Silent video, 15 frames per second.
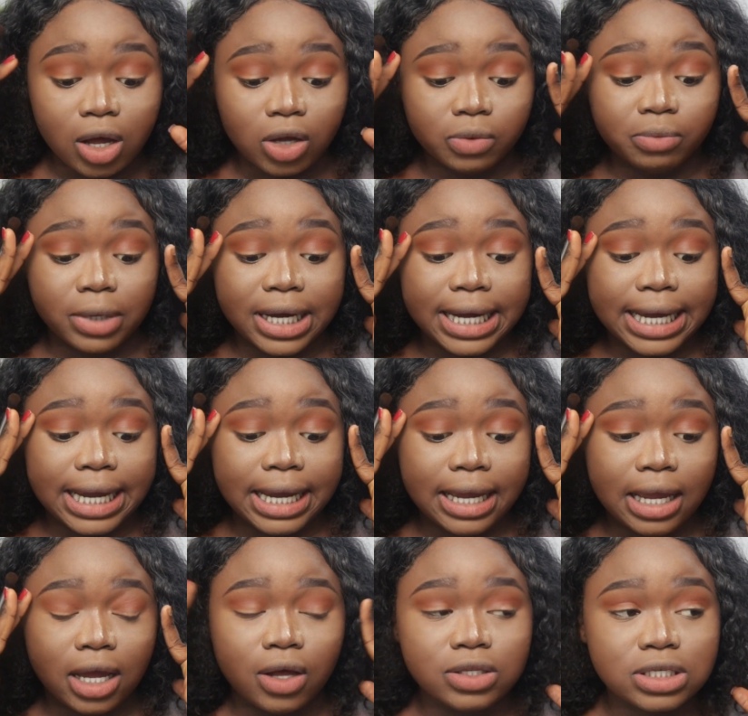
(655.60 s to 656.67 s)
on
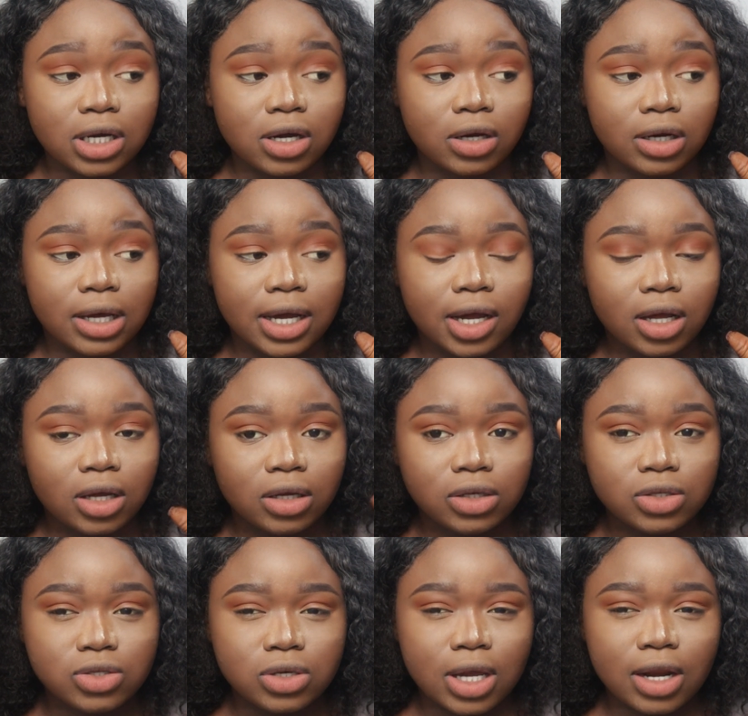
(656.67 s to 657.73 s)
my outer corner
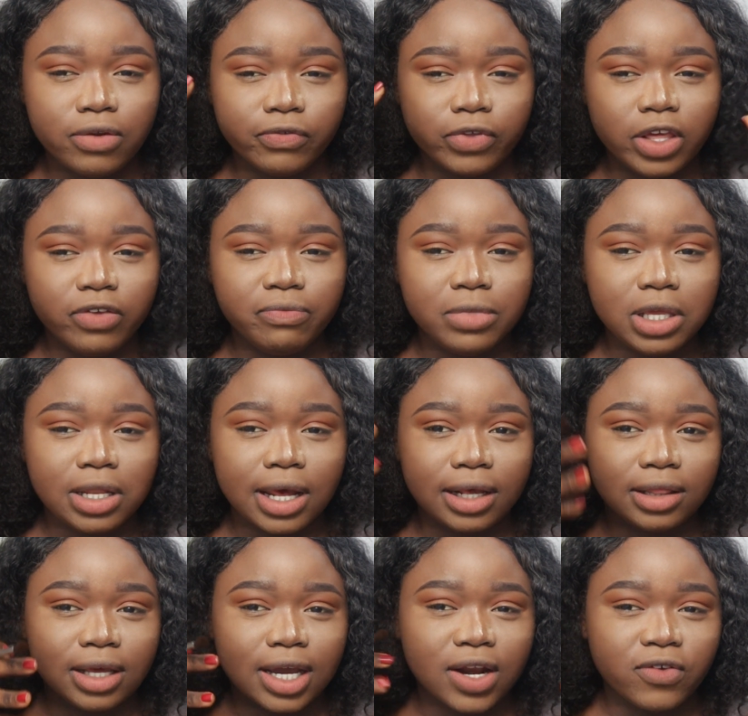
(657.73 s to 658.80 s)
to kind of give me
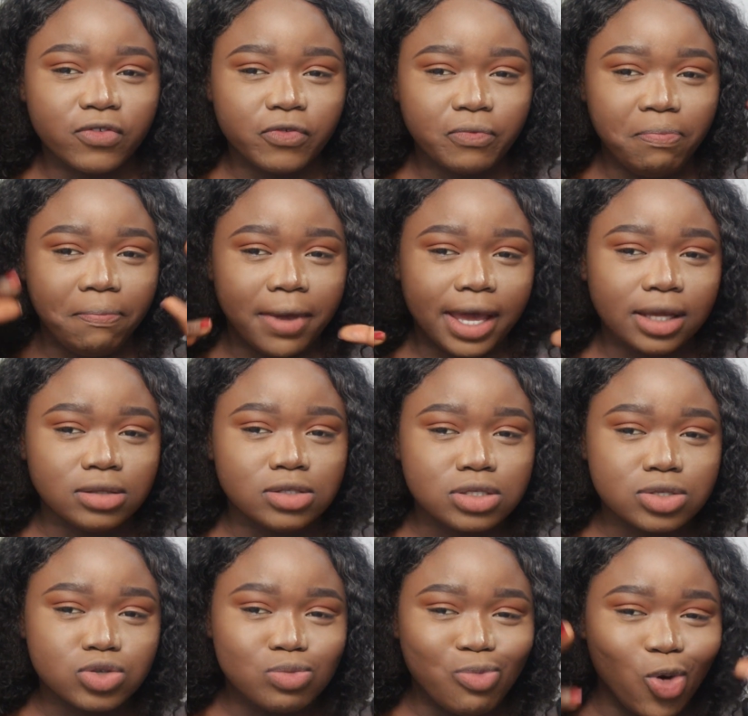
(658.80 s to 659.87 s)
like that kind of burnt
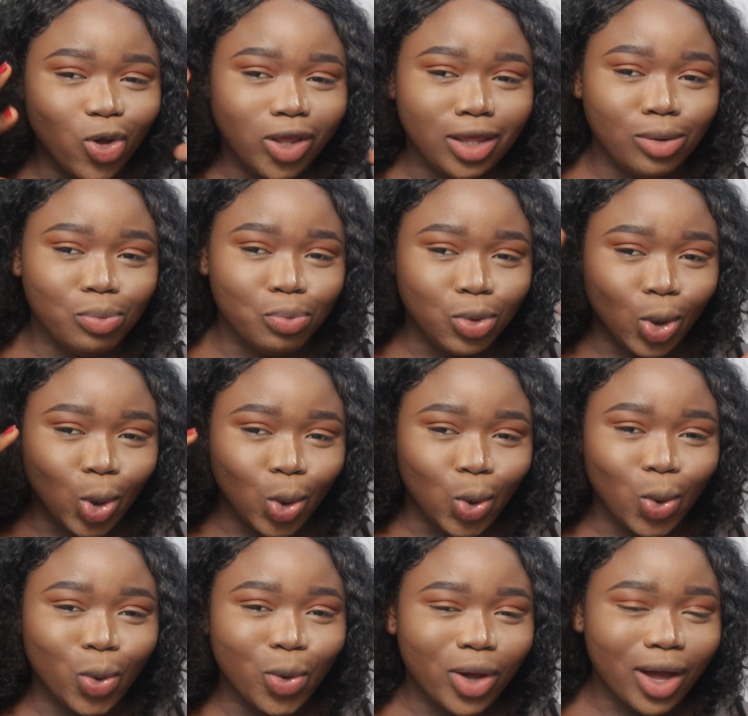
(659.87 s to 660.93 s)
smoky blue